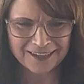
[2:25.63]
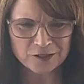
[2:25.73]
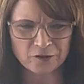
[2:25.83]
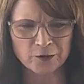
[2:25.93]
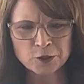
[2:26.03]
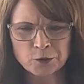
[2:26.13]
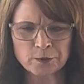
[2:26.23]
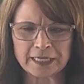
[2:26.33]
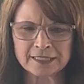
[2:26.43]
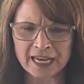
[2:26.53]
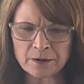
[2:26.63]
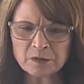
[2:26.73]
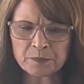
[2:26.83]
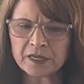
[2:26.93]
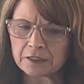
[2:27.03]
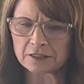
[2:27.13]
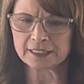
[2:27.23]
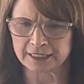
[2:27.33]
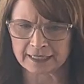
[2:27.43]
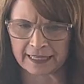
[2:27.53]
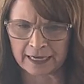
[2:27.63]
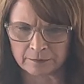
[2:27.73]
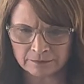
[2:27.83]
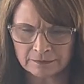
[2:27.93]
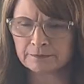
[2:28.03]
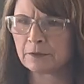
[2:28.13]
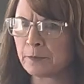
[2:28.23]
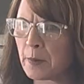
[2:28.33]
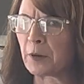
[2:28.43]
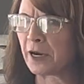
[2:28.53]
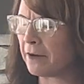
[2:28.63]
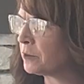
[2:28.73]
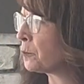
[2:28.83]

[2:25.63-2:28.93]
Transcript: So verse 3, Simon Peter said to them, remember, after